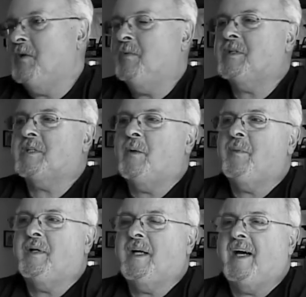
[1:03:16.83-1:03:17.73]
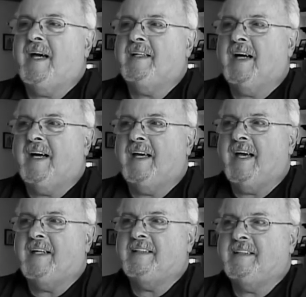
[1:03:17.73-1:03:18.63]
know, it was somebody I had I
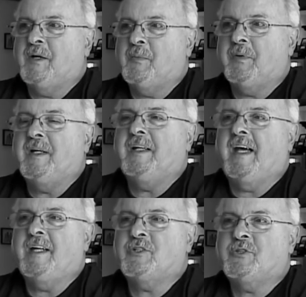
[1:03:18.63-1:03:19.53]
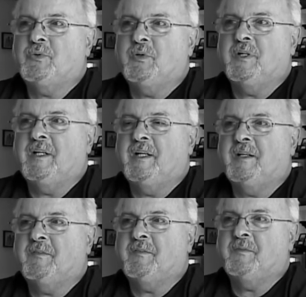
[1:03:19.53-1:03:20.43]
had uh, been engaged to uh,
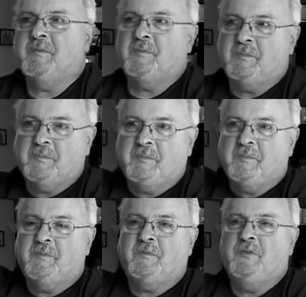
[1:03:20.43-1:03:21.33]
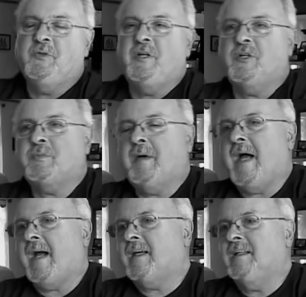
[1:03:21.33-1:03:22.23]
a, few years
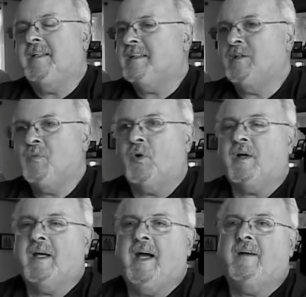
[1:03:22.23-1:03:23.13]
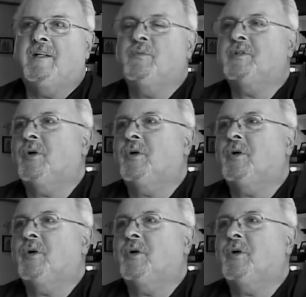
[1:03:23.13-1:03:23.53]
back, and it didn't work out, and